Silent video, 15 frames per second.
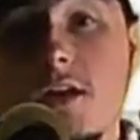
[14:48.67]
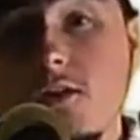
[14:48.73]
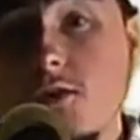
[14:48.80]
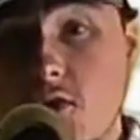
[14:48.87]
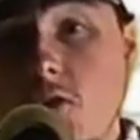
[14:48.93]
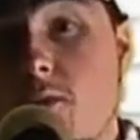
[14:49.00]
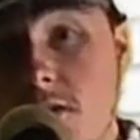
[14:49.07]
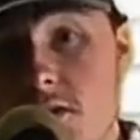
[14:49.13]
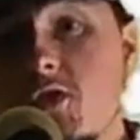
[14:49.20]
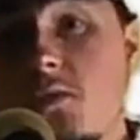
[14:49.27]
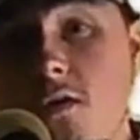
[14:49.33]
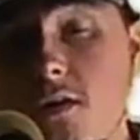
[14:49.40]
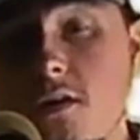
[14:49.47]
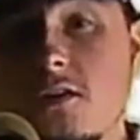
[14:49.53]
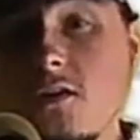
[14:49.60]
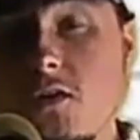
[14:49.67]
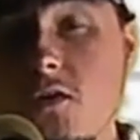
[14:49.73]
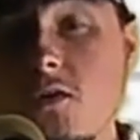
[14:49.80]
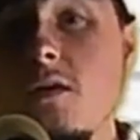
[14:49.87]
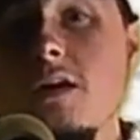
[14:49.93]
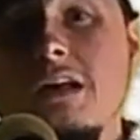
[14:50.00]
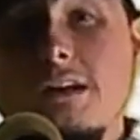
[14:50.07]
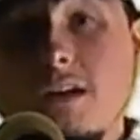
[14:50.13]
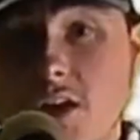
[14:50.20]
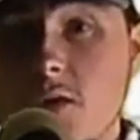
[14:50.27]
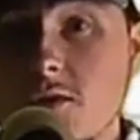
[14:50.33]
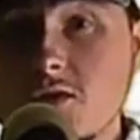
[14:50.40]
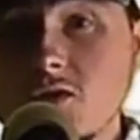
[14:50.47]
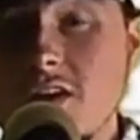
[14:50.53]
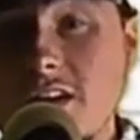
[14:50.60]
do what you want to do, you know
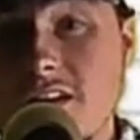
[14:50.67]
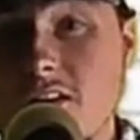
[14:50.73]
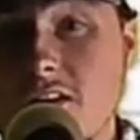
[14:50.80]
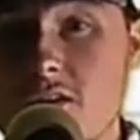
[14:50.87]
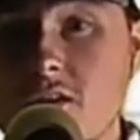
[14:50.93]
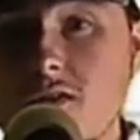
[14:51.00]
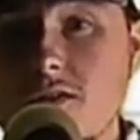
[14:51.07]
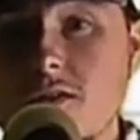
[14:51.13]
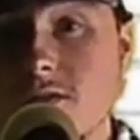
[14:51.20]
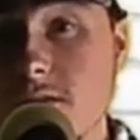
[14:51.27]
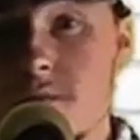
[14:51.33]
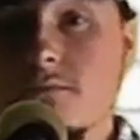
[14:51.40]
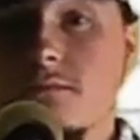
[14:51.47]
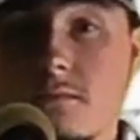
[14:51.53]
what you need to do? Just